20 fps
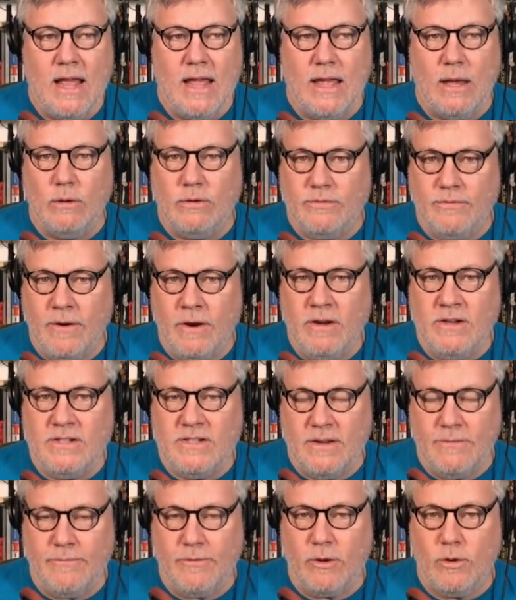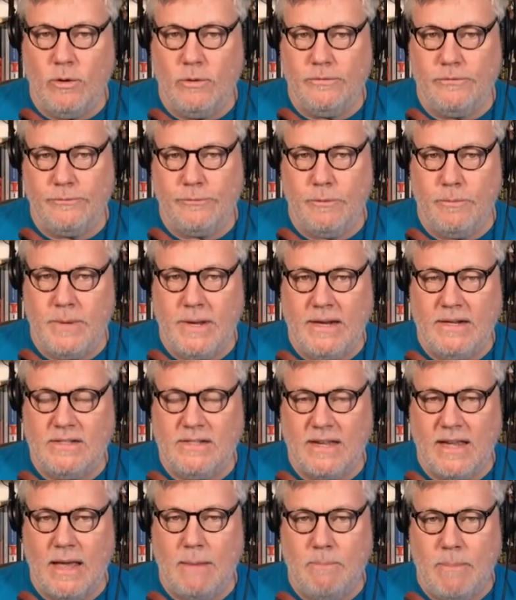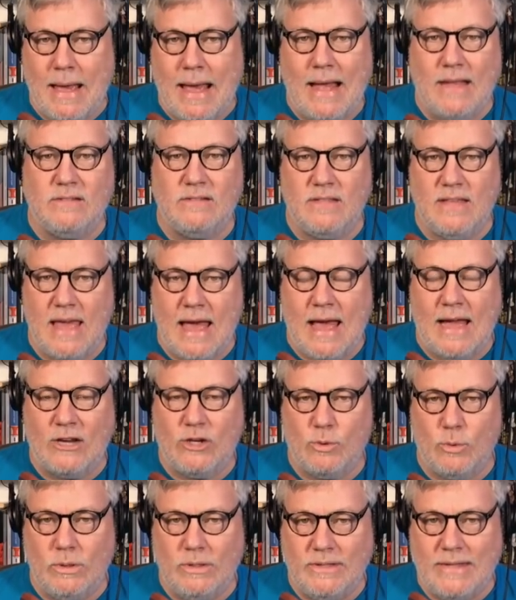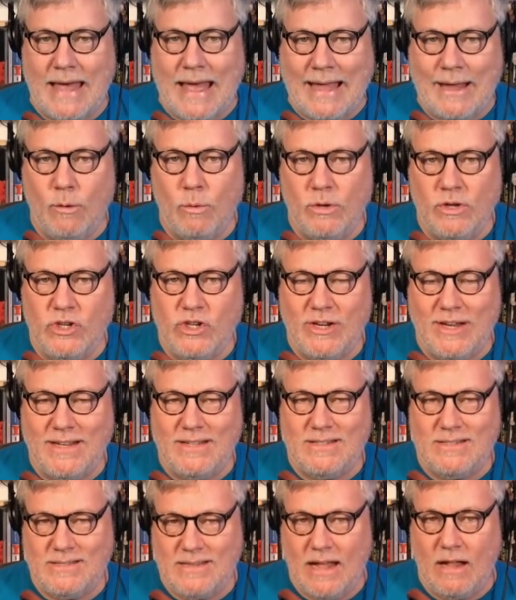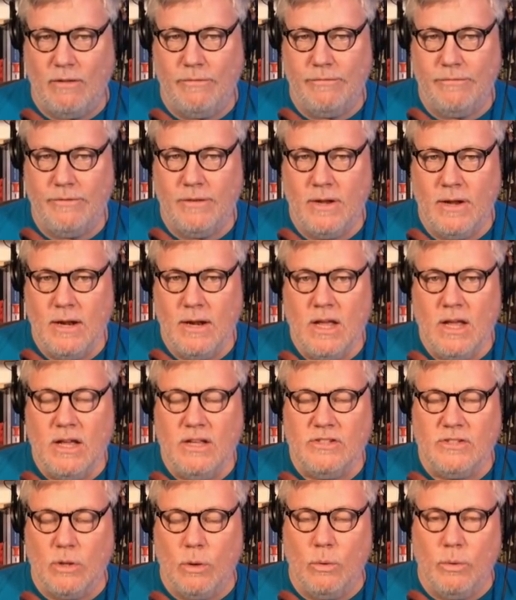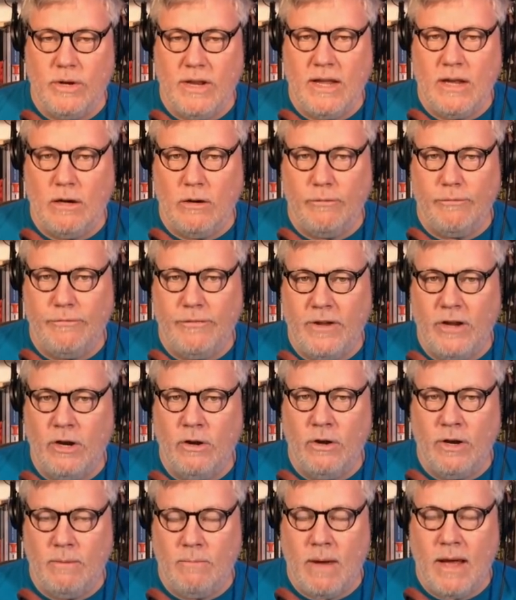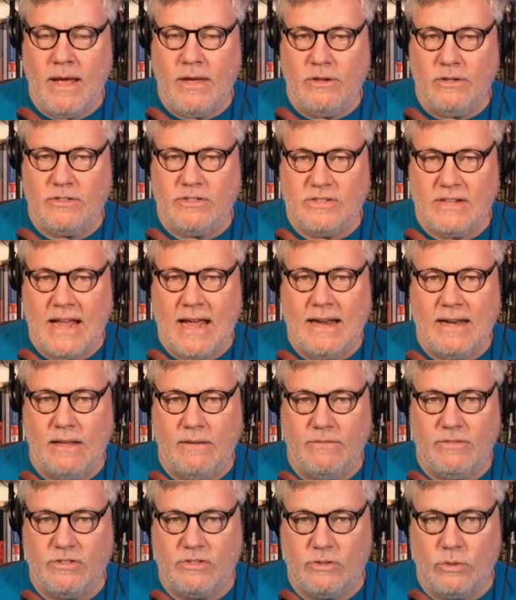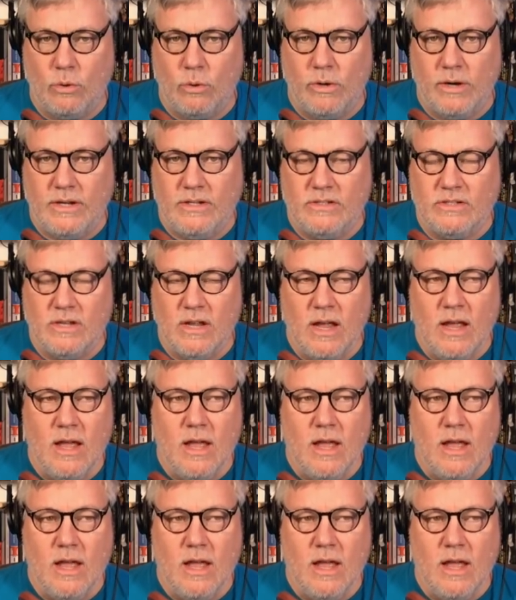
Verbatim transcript: it was very difficult for me to get past the actual language itself so it would interfere in my understanding of the stories.